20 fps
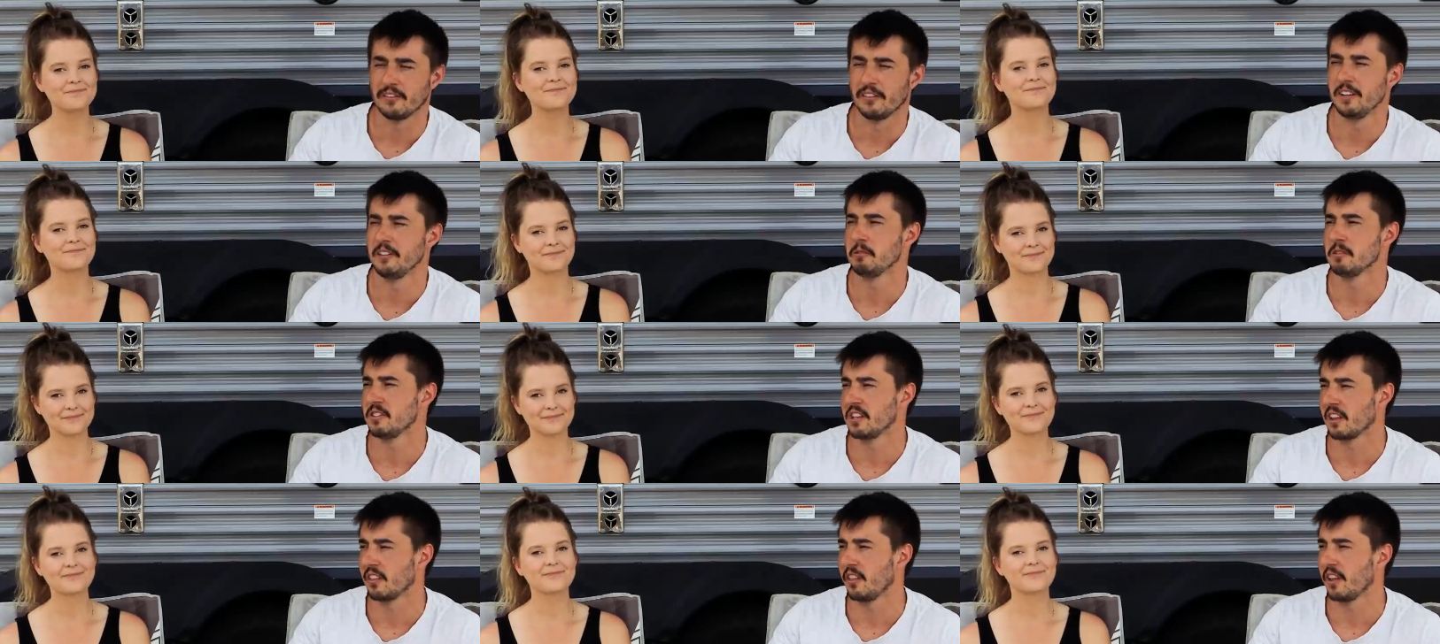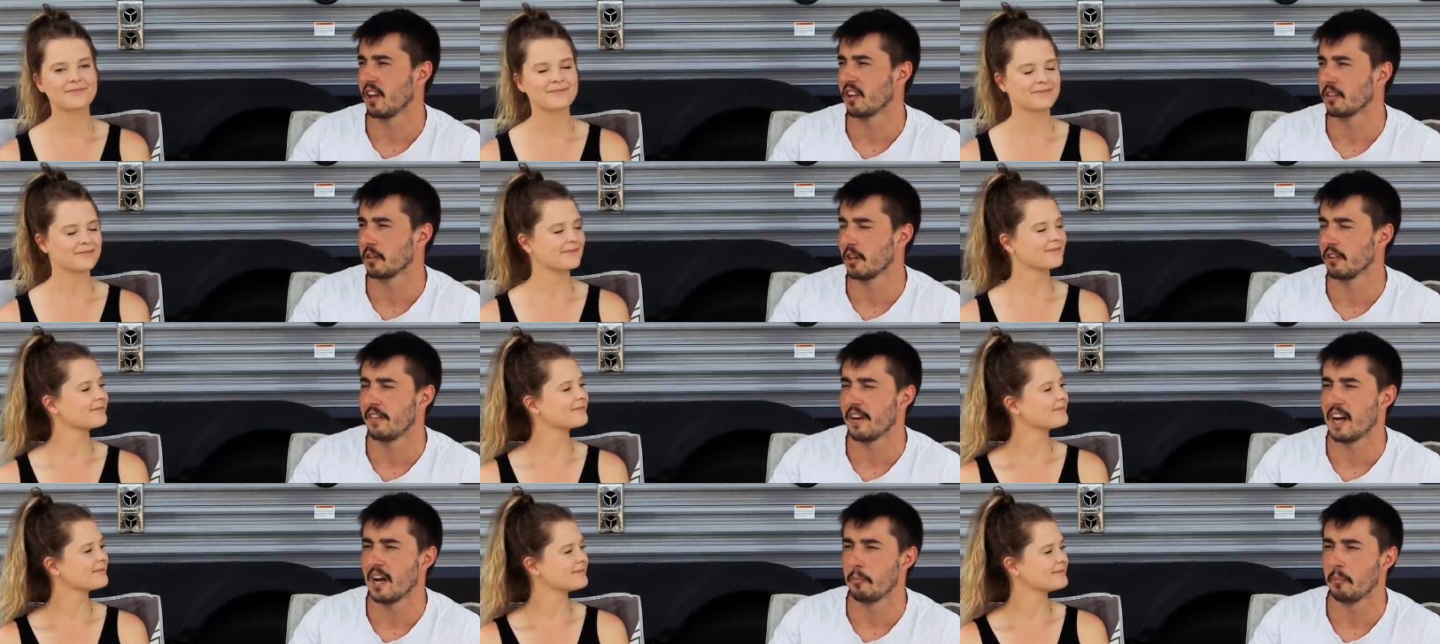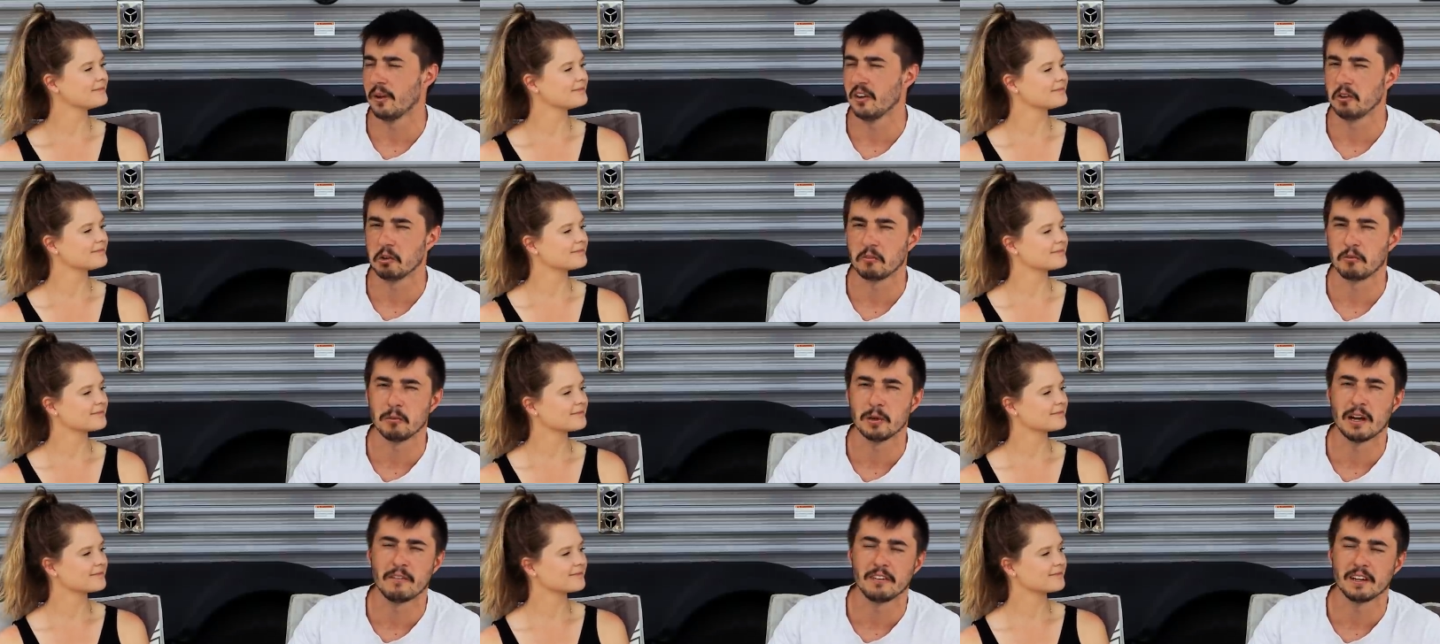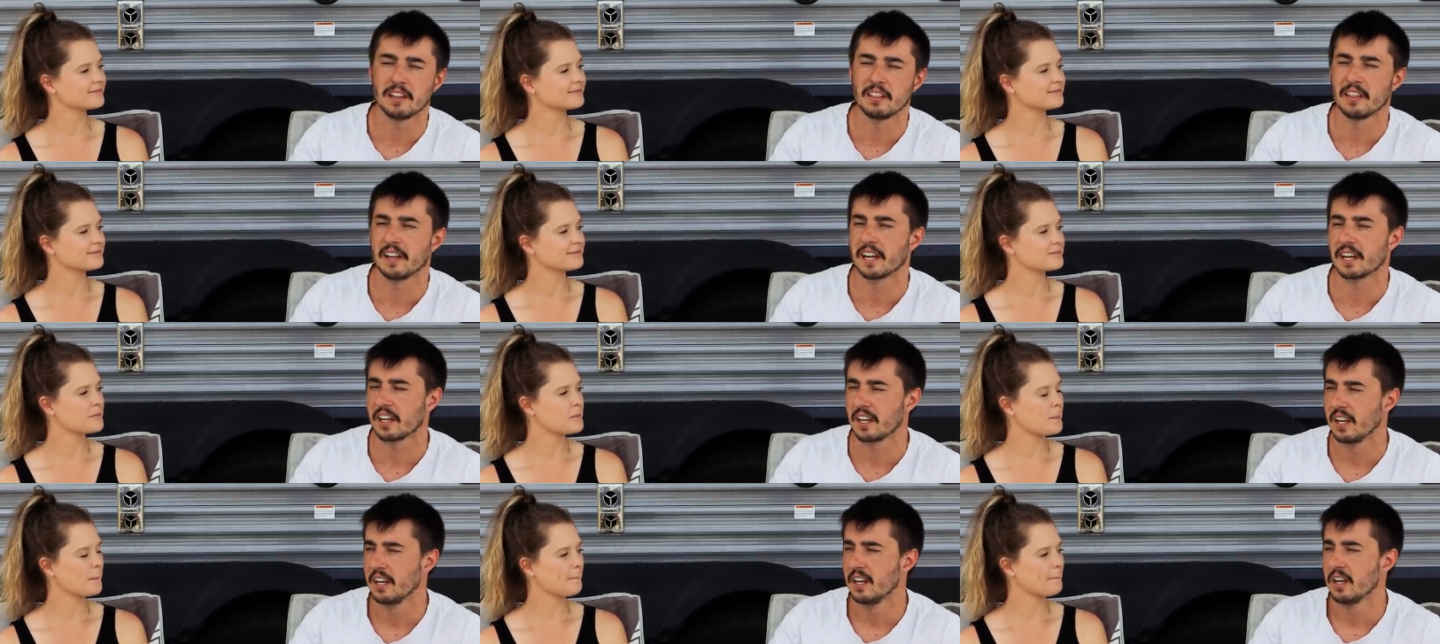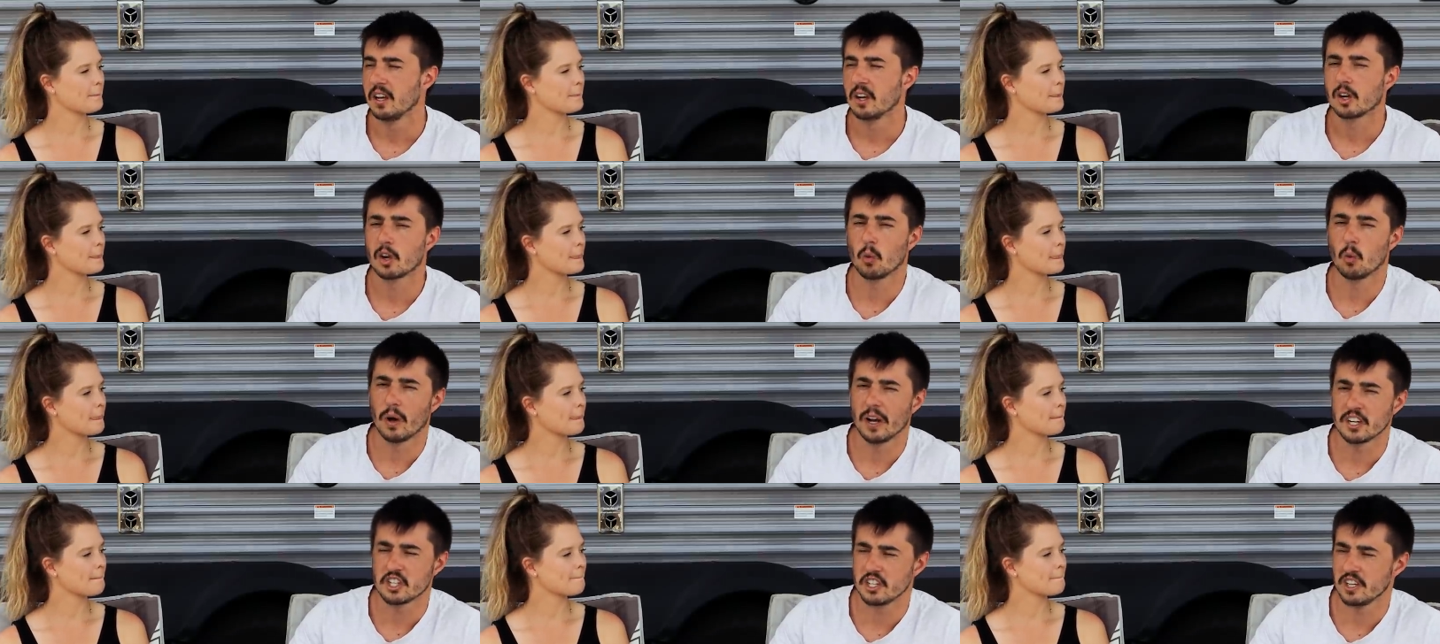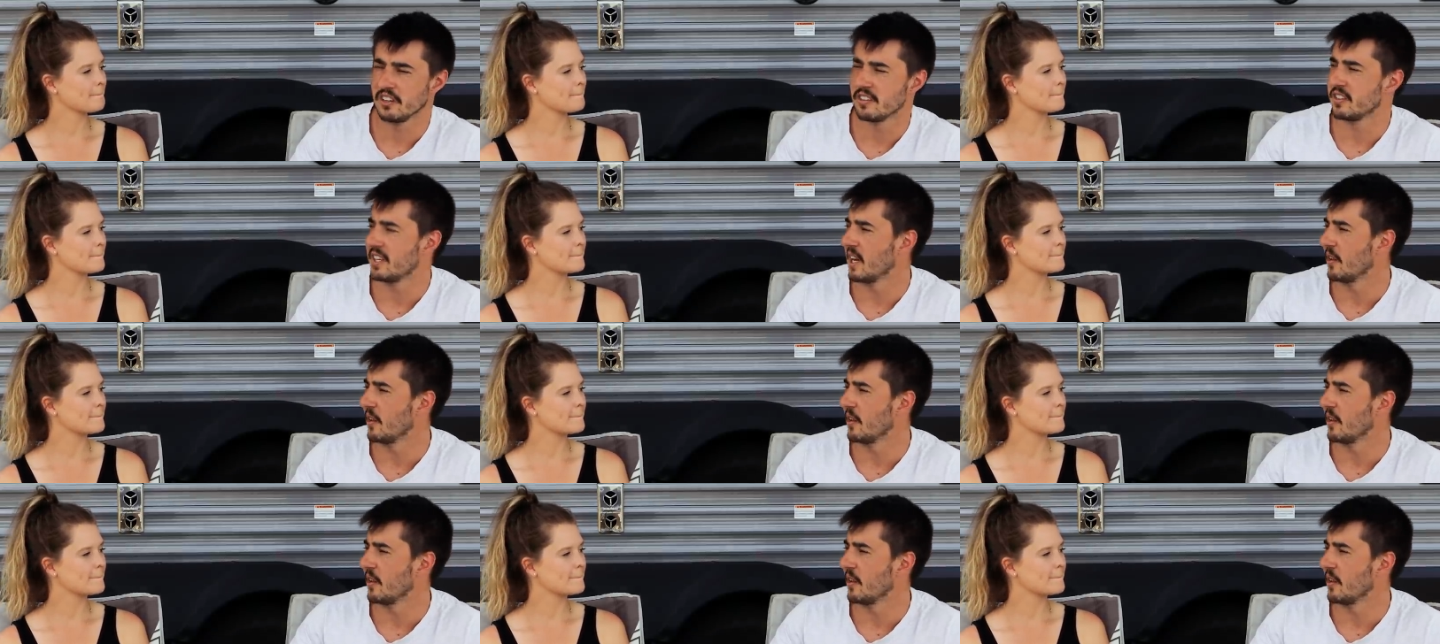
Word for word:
Speaker 1: of interesting things that have happened, or if you have any like questions